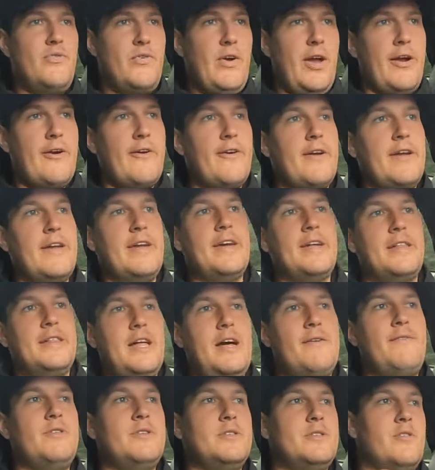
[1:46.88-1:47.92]
varying
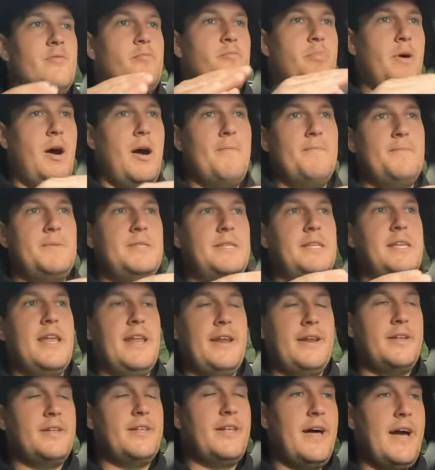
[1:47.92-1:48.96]
levels of bumps and
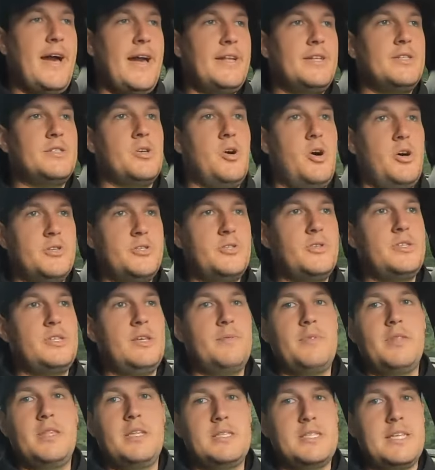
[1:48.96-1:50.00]
inclines, also
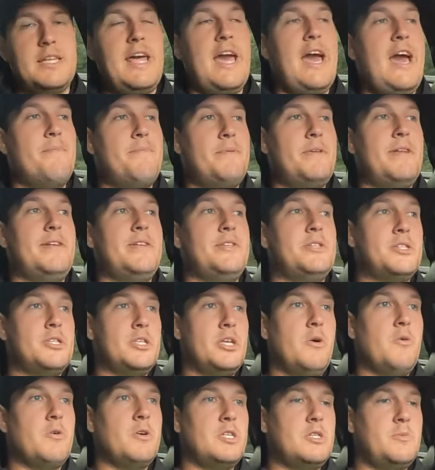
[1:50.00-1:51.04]
something that's gonna happen at a
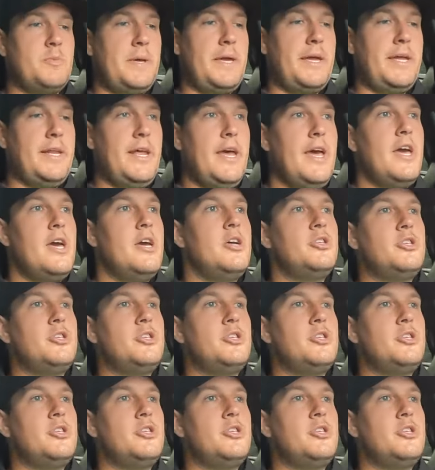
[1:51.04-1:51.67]
slower speed,